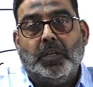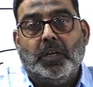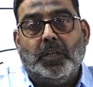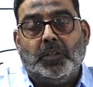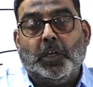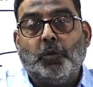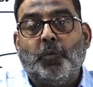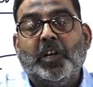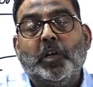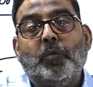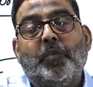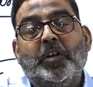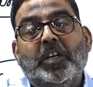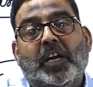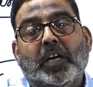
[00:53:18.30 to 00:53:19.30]
that
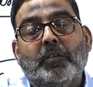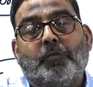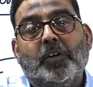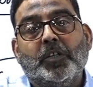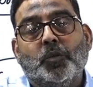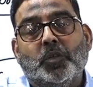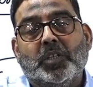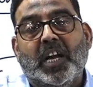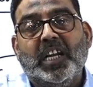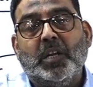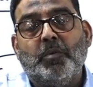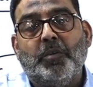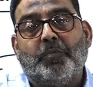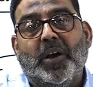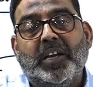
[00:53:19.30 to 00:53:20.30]
whenever we confront society,
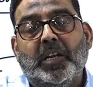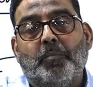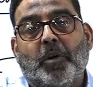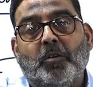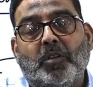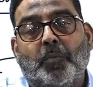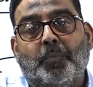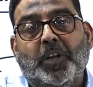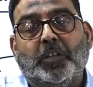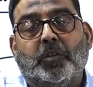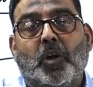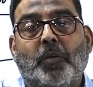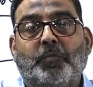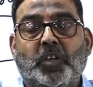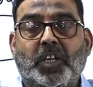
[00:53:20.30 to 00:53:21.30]
we find about the
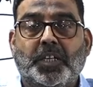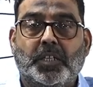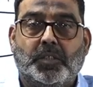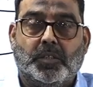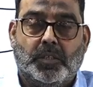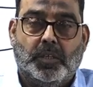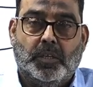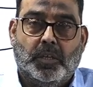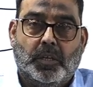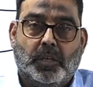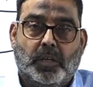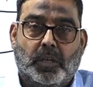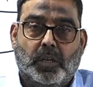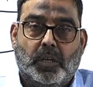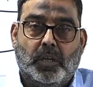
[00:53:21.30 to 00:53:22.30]
plethora of theories
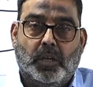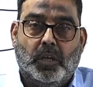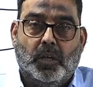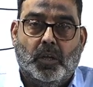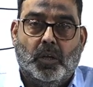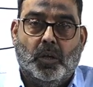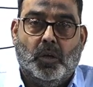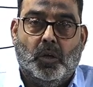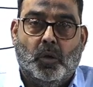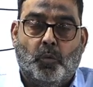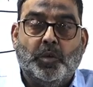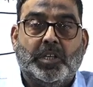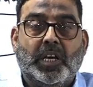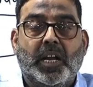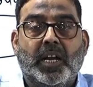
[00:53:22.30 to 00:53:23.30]

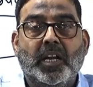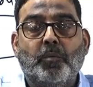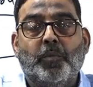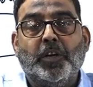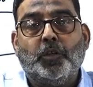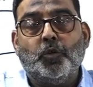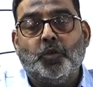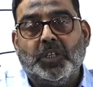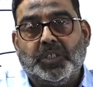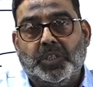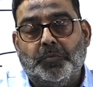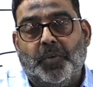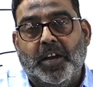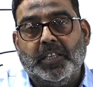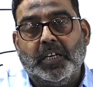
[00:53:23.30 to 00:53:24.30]
which are unable to
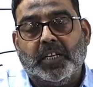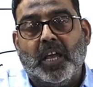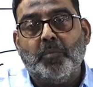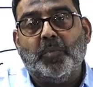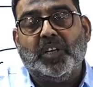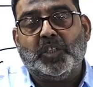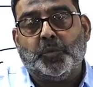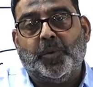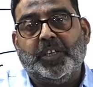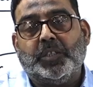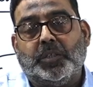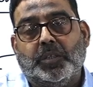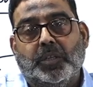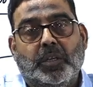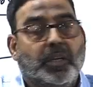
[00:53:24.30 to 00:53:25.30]
testify the time and
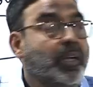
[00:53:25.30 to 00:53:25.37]
space.